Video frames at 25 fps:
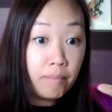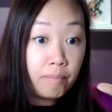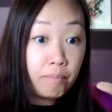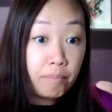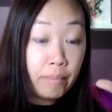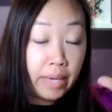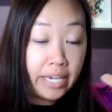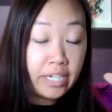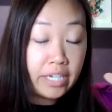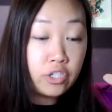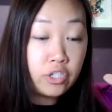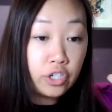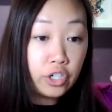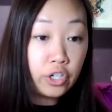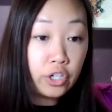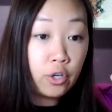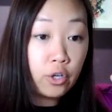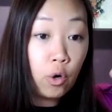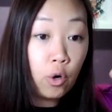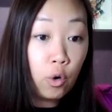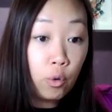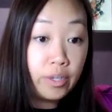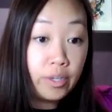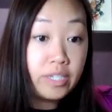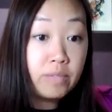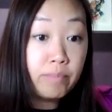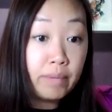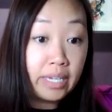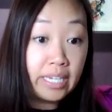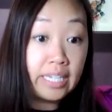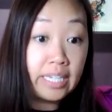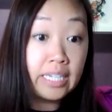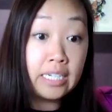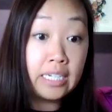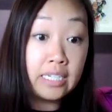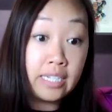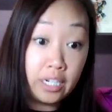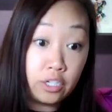make sure you're always
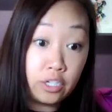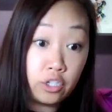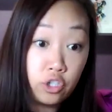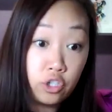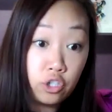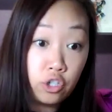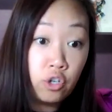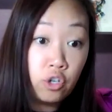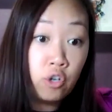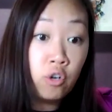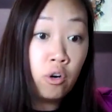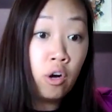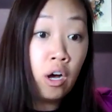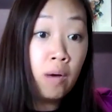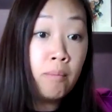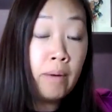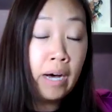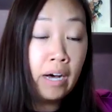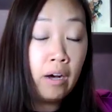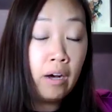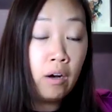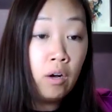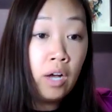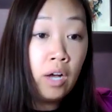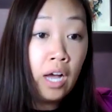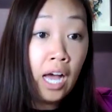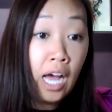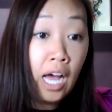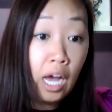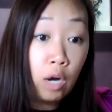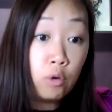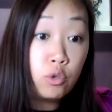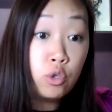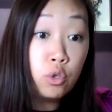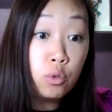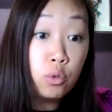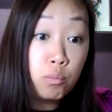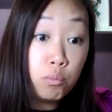being intentional about
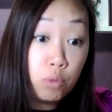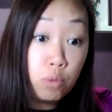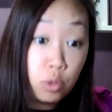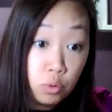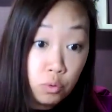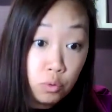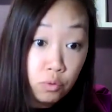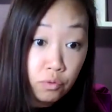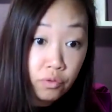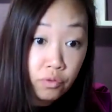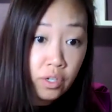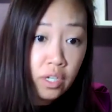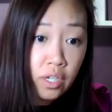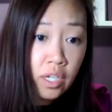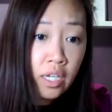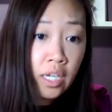how you move.